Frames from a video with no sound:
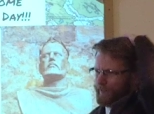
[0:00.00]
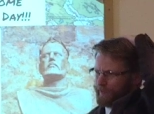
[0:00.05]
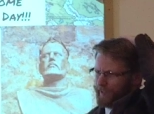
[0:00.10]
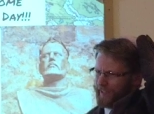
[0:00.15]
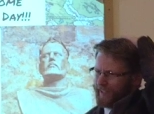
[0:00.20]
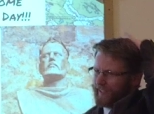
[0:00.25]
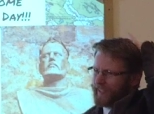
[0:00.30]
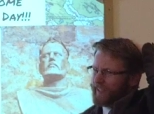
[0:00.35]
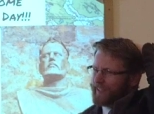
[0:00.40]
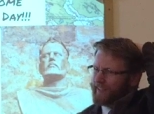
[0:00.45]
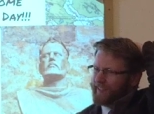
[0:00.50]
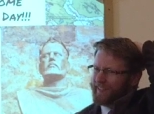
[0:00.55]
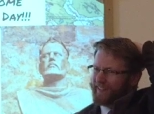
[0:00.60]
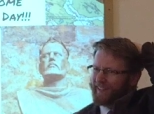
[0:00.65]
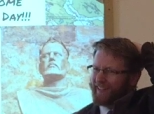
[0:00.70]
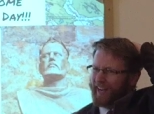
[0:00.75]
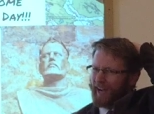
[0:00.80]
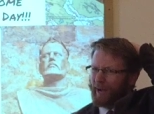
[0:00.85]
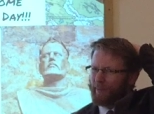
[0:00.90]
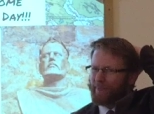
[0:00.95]
of like,
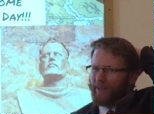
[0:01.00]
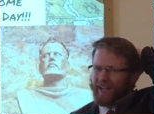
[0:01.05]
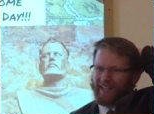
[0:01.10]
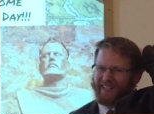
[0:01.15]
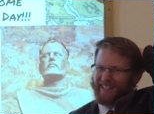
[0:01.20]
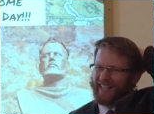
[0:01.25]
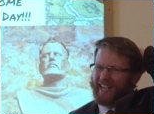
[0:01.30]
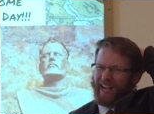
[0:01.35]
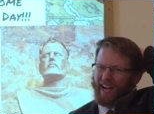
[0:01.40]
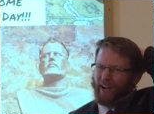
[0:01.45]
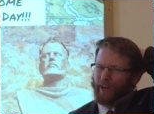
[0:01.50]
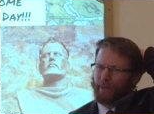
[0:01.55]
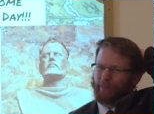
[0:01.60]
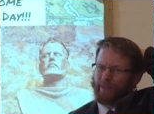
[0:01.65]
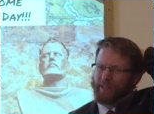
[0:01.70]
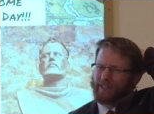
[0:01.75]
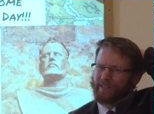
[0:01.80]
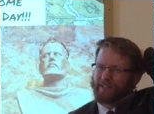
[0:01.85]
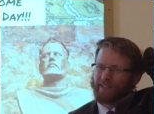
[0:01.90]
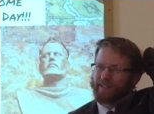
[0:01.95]
I'm not an
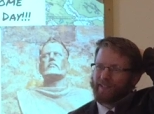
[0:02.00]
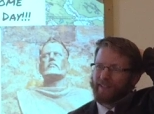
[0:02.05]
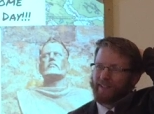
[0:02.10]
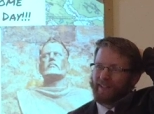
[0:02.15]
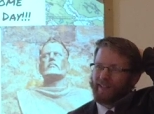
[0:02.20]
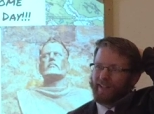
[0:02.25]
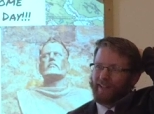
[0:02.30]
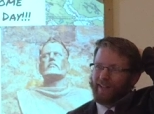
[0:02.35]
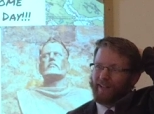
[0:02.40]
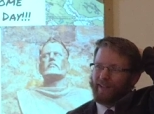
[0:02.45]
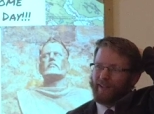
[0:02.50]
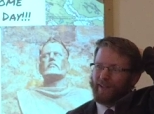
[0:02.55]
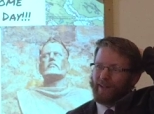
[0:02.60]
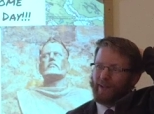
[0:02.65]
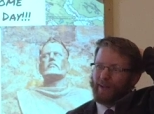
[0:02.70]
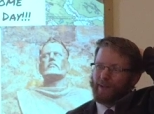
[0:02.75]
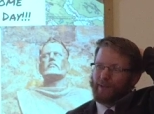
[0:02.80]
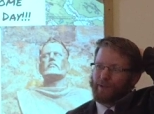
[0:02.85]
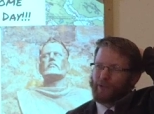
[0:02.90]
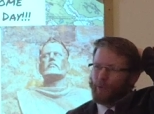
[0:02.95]
economist.
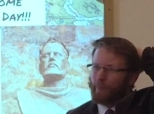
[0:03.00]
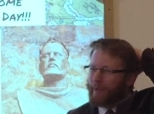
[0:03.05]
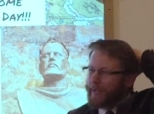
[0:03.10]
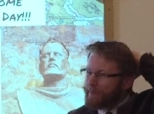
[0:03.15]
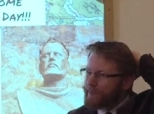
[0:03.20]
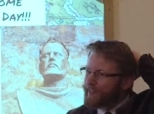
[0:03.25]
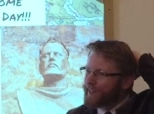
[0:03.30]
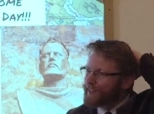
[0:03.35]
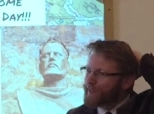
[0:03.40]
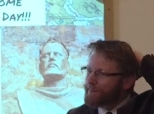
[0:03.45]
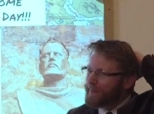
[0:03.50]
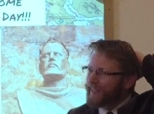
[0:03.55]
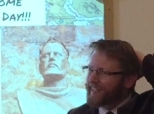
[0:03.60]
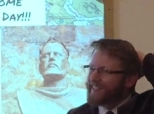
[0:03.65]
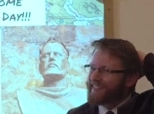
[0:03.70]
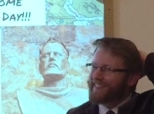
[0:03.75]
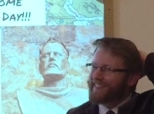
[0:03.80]
So maybe this makes